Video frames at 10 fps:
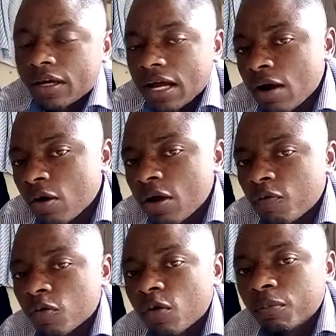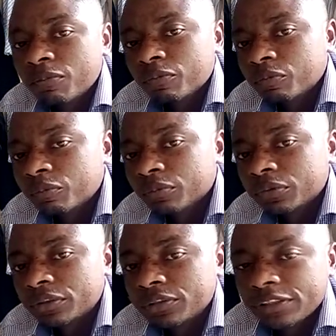Away from
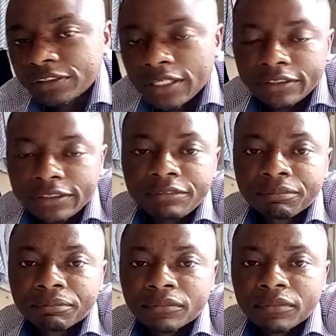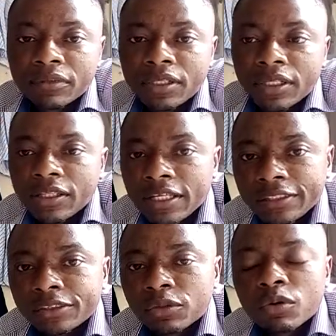cystatin,
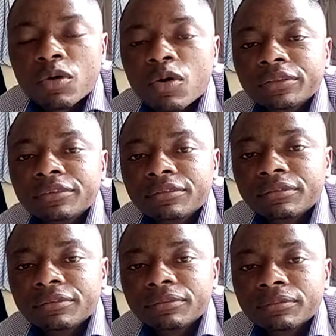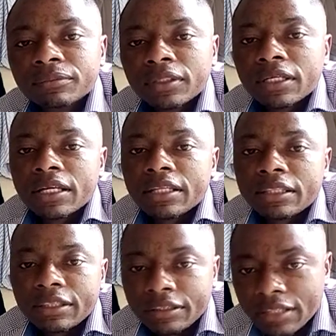let's look on
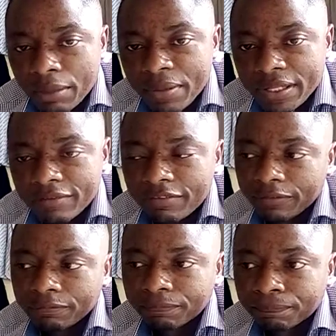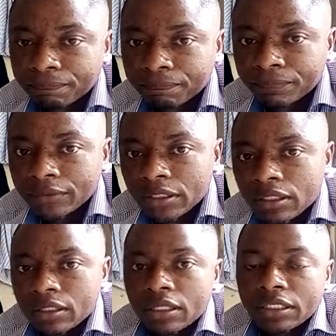terbinafine.
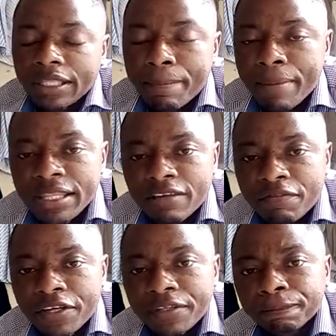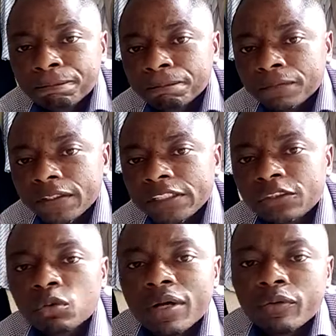Terbinafine
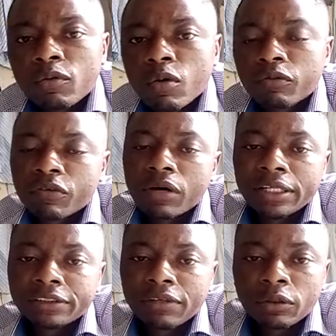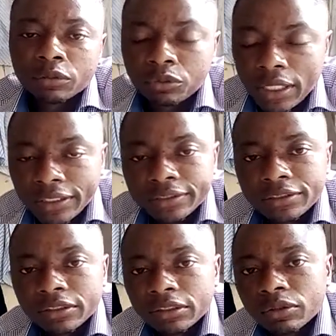is one of antifungal drugs